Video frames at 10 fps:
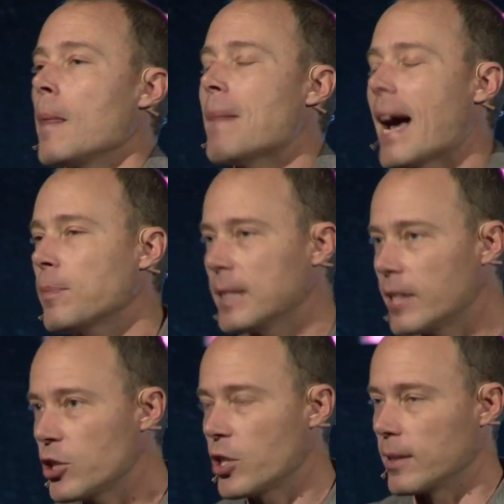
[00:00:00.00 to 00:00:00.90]

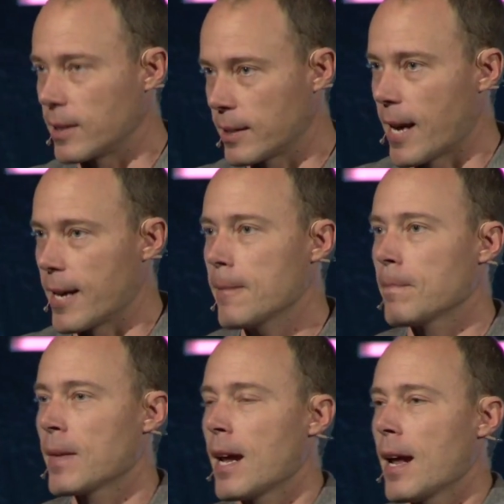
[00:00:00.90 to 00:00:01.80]
Mathematicians say
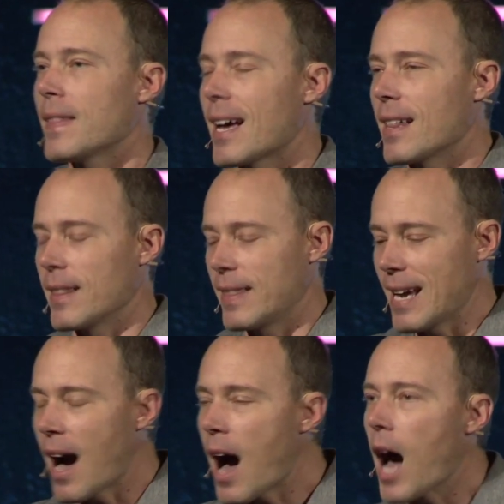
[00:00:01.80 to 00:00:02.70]
that
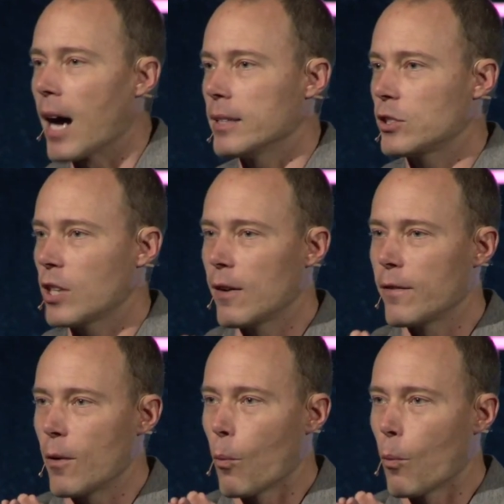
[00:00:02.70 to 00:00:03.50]
the odds of